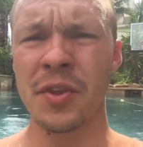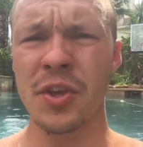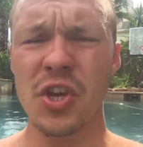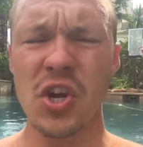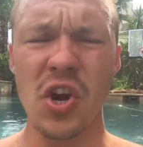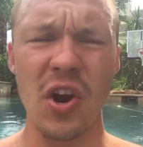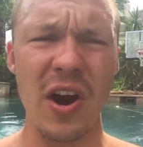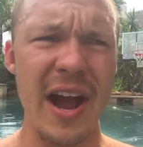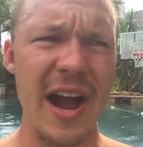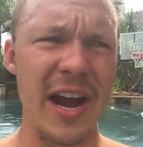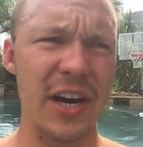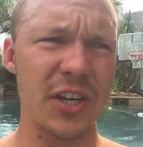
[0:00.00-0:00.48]

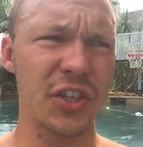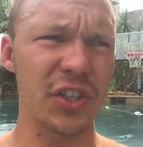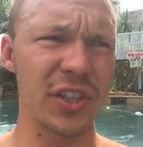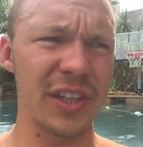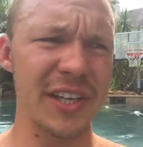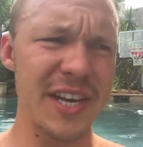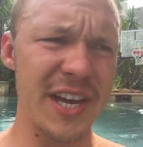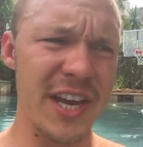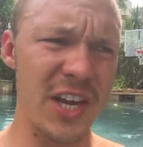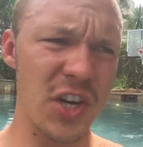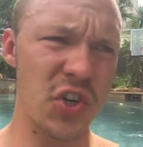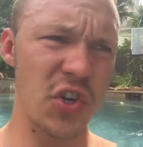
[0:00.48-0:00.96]
You're
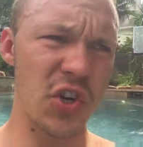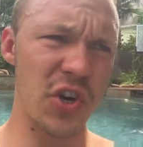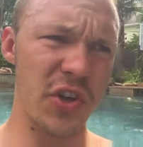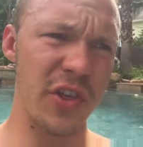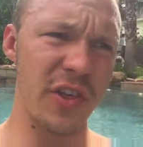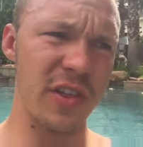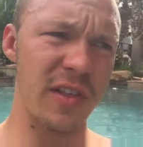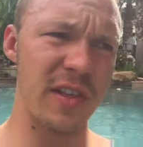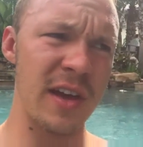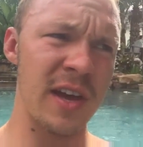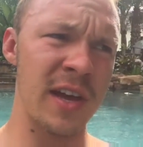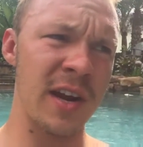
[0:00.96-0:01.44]
actually
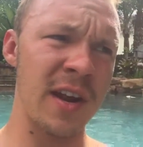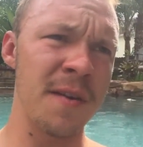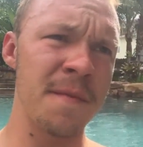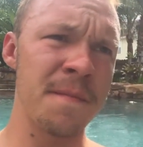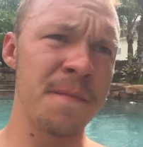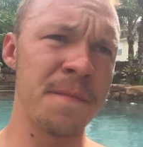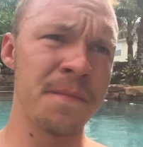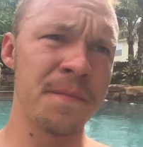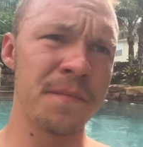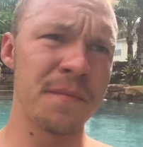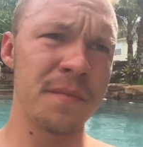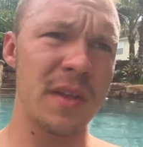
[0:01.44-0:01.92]
interested
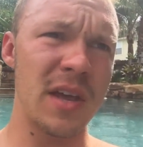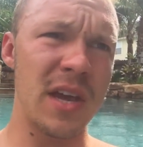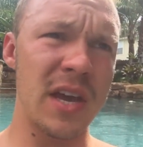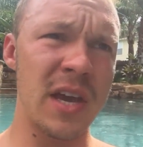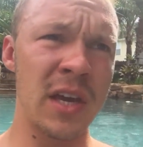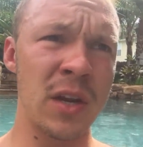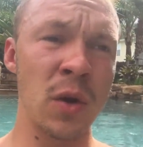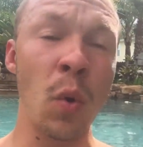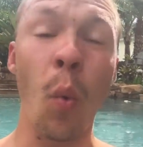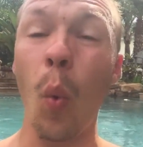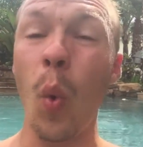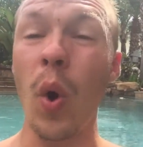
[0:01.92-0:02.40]

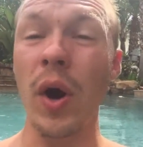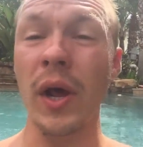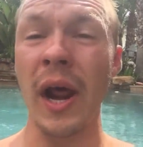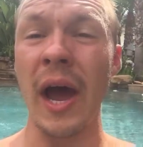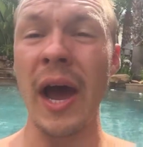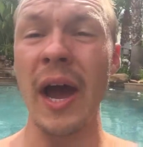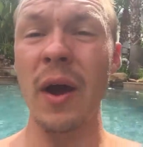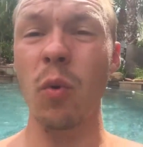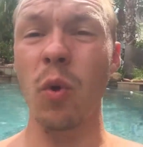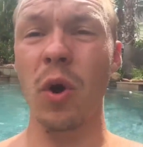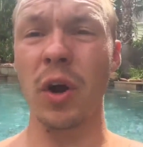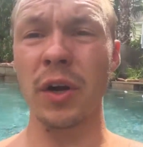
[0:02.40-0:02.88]
in what
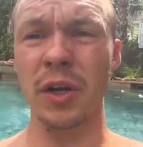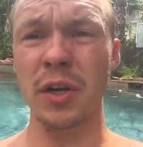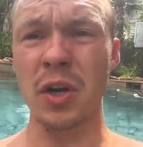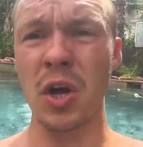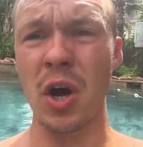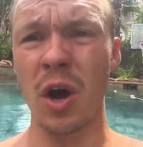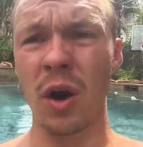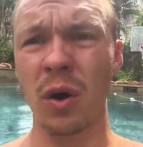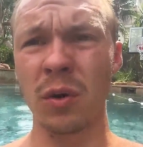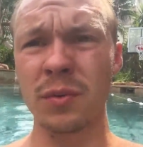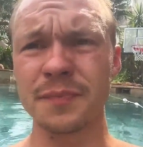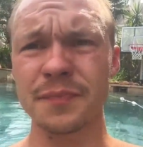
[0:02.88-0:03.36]
I want to
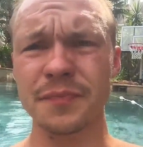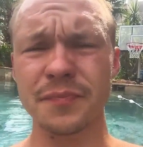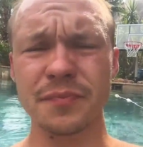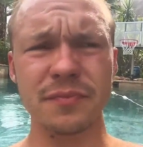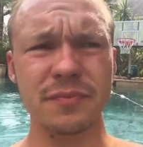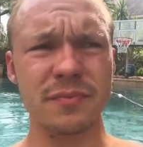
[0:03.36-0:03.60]
know